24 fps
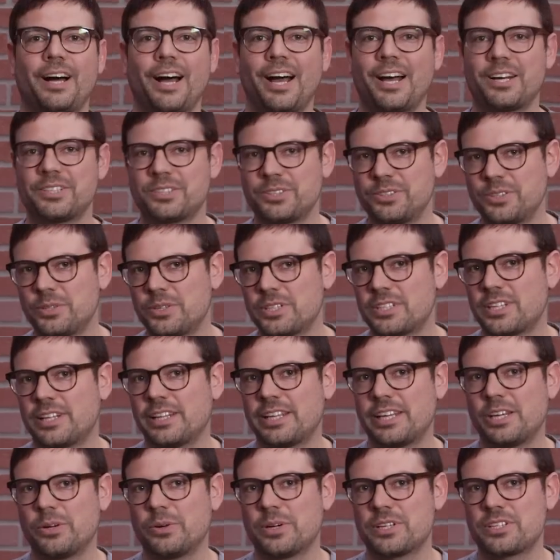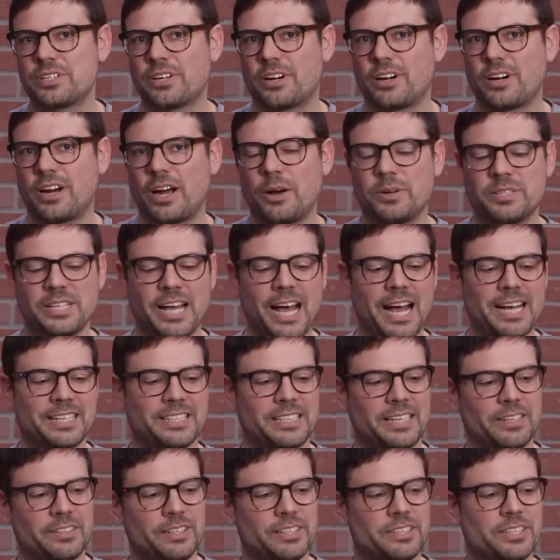I also noticed on the EOS R, I was
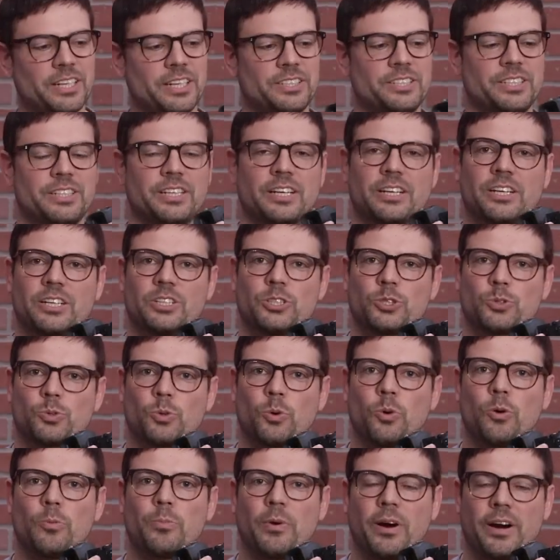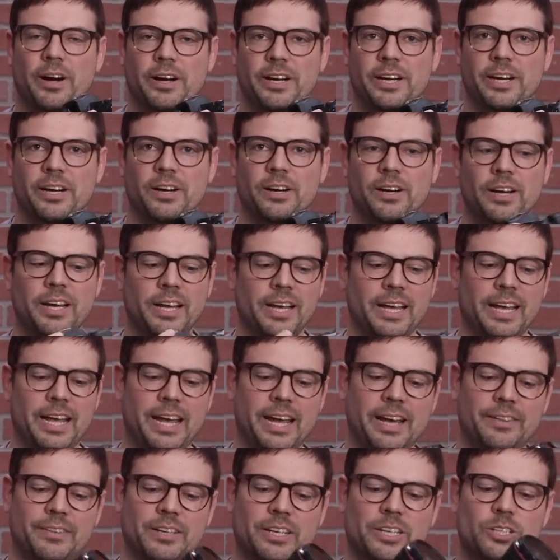accidentally touching the control bar here
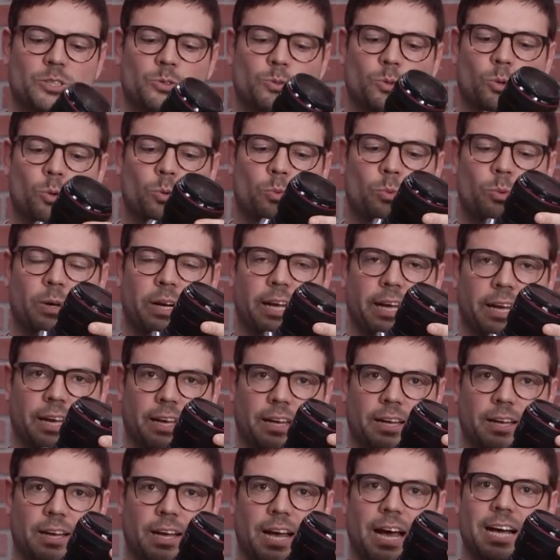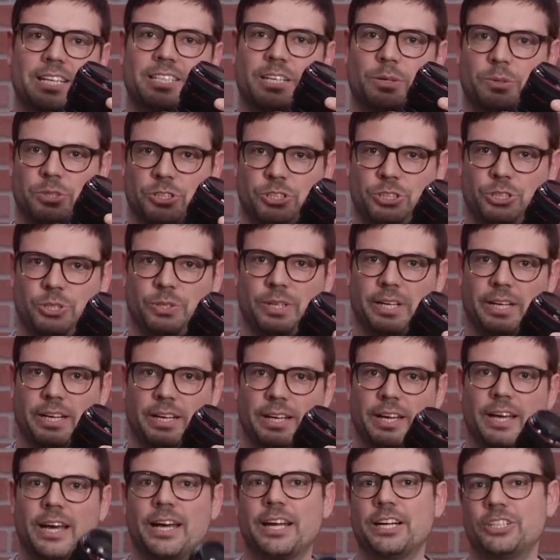and the control ring as I was shooting
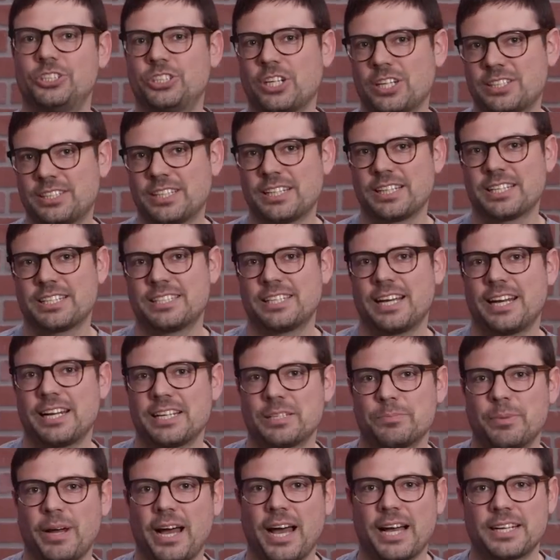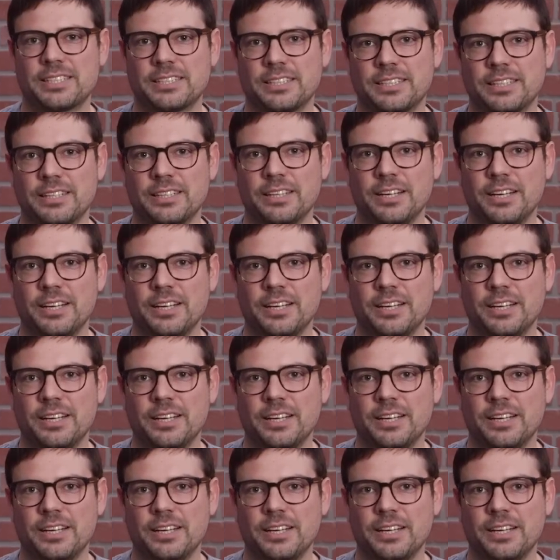and adjusting the settings by accident.